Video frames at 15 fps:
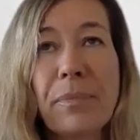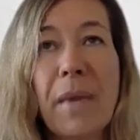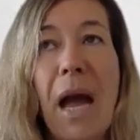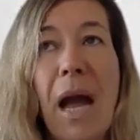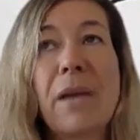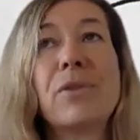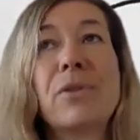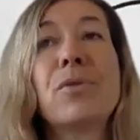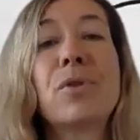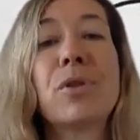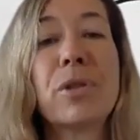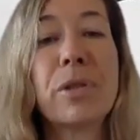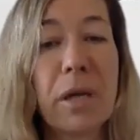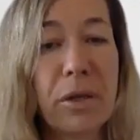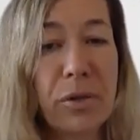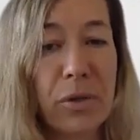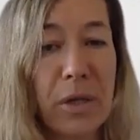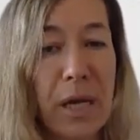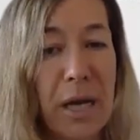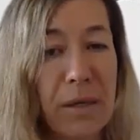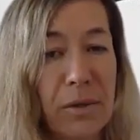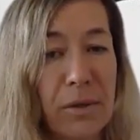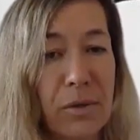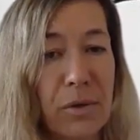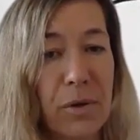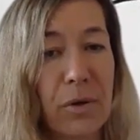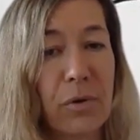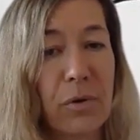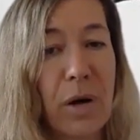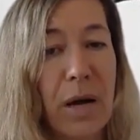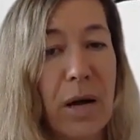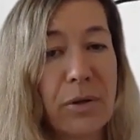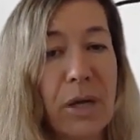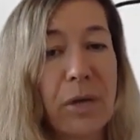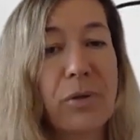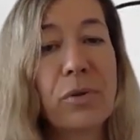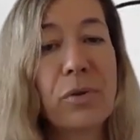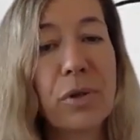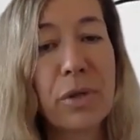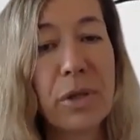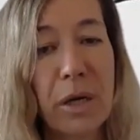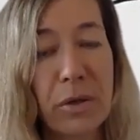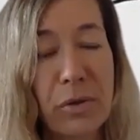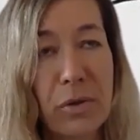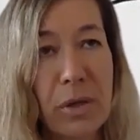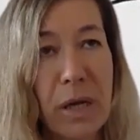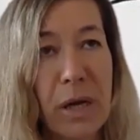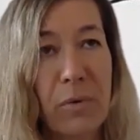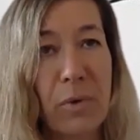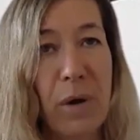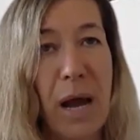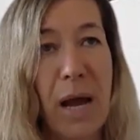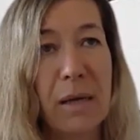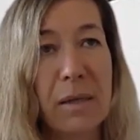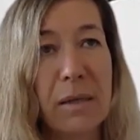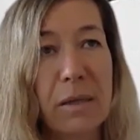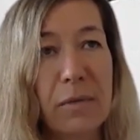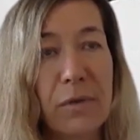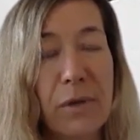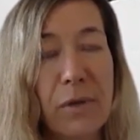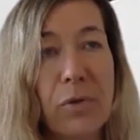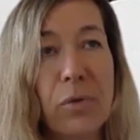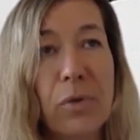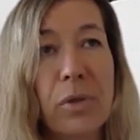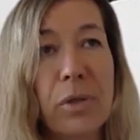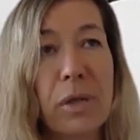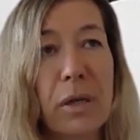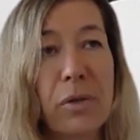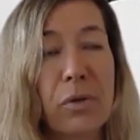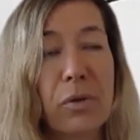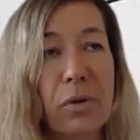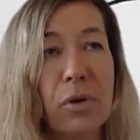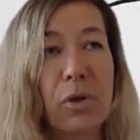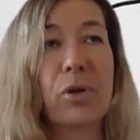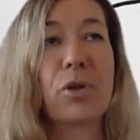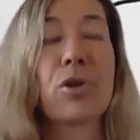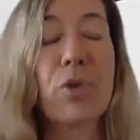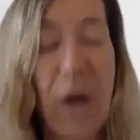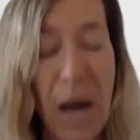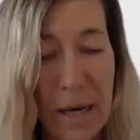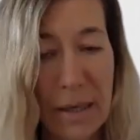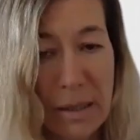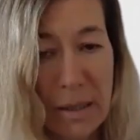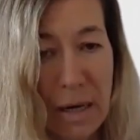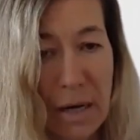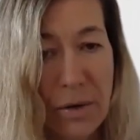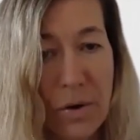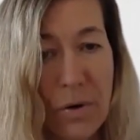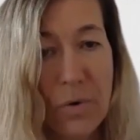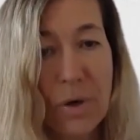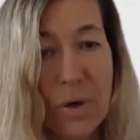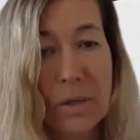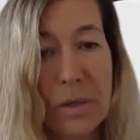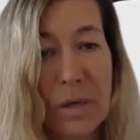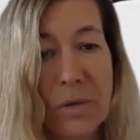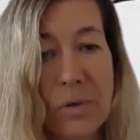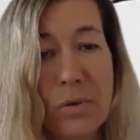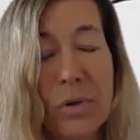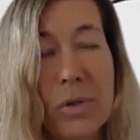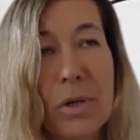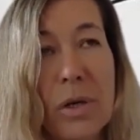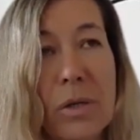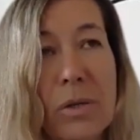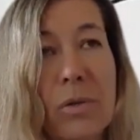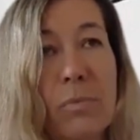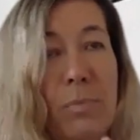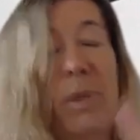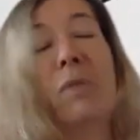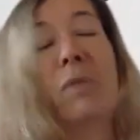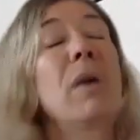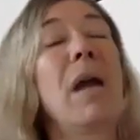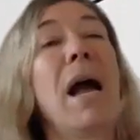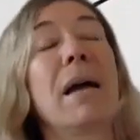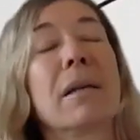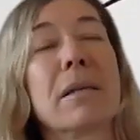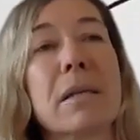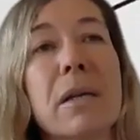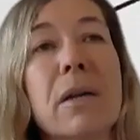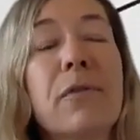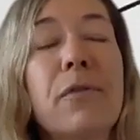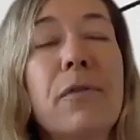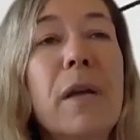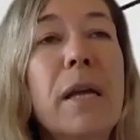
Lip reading: I do start to get into the crash. I do start to get reactive. I do start to contract, and I notice I do start to be reactive.